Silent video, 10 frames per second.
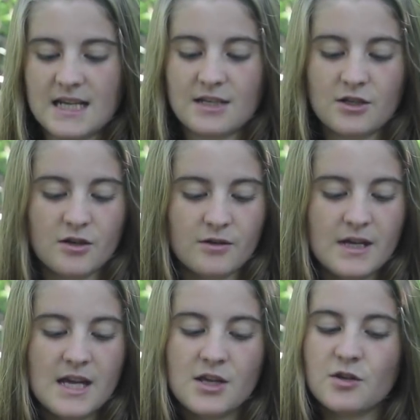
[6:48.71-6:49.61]
And you know,
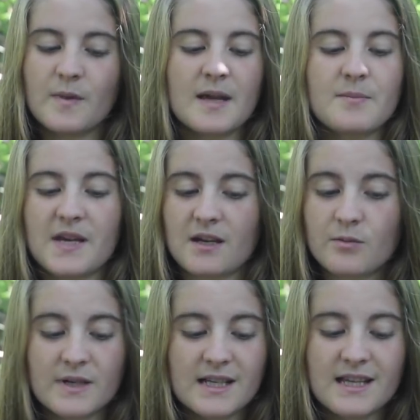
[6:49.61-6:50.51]
you might pick
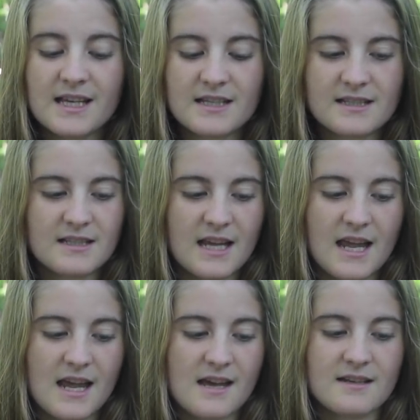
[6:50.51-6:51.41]
one of these
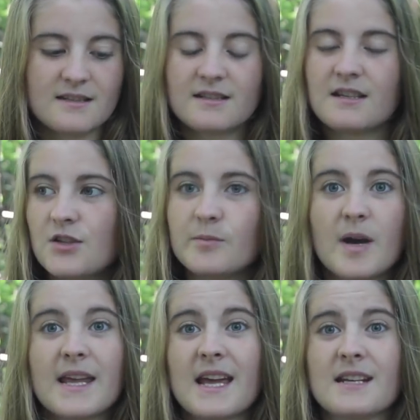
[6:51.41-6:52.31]
and you
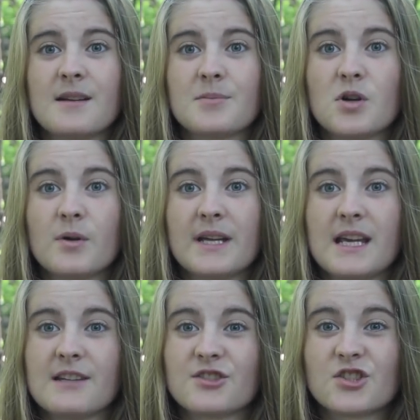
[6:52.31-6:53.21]
might end up going
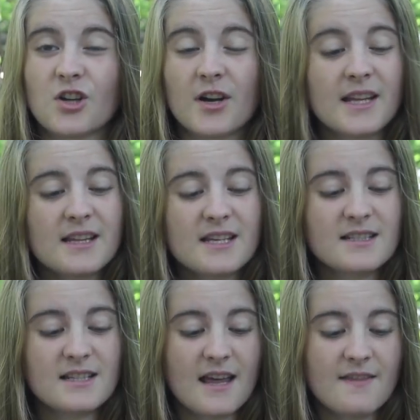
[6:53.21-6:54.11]
and starting
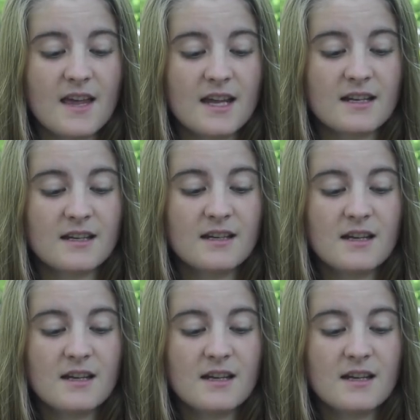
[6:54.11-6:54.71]
this, and then,